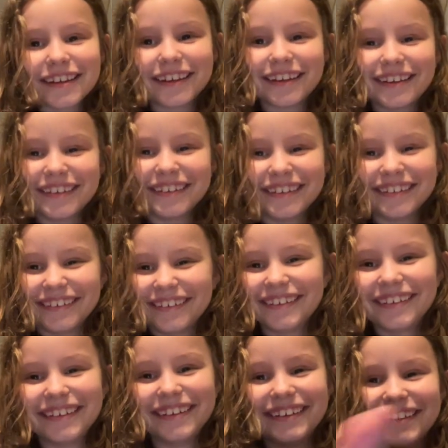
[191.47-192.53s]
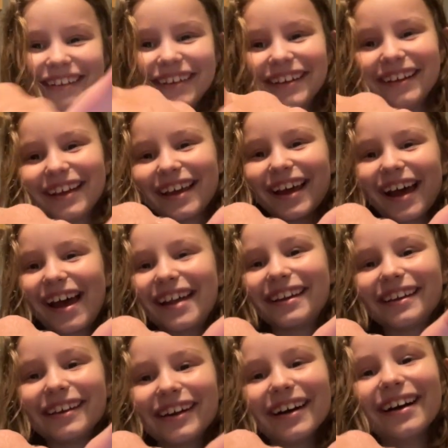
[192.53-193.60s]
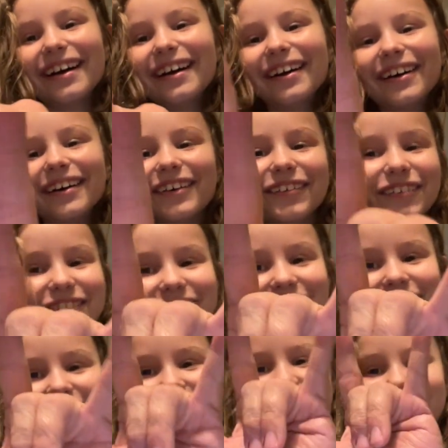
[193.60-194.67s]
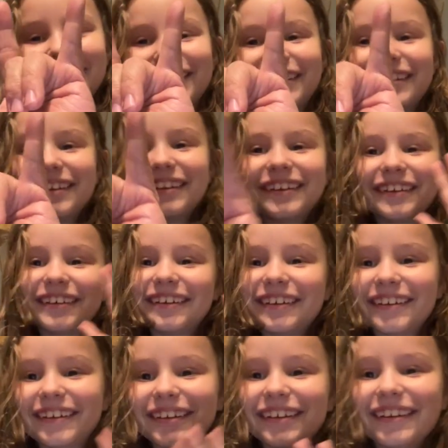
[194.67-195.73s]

going to do this, are you? Adios. You remember what you used to do?